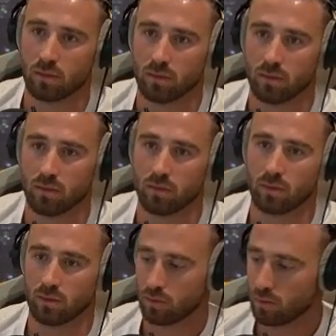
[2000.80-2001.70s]

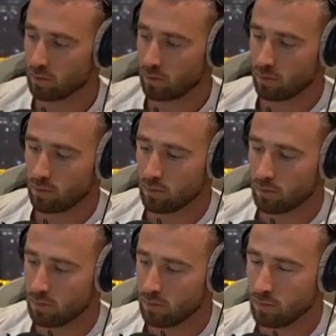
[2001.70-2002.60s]

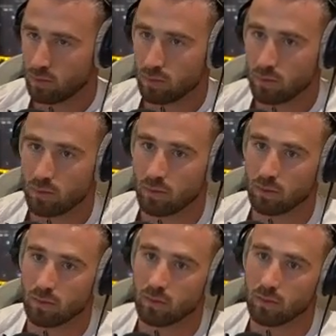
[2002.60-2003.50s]

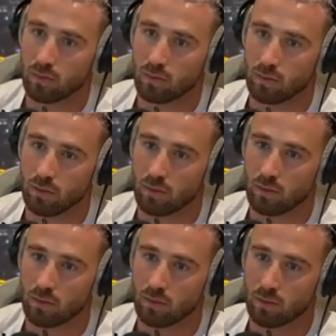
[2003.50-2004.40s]

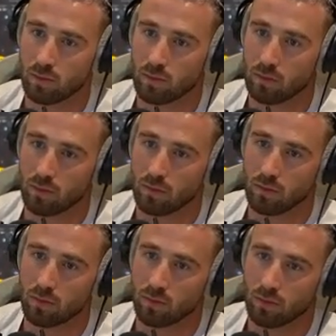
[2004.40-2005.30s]

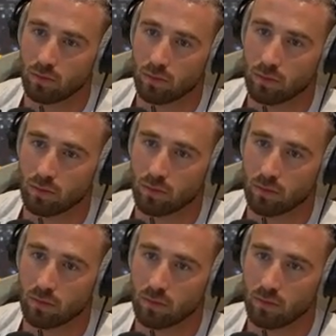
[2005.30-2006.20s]

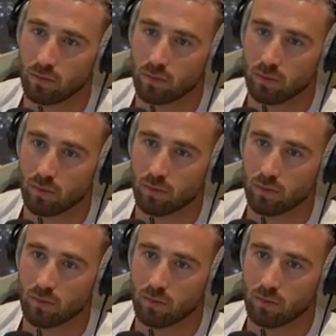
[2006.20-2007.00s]
No words are spoken by the person on screen.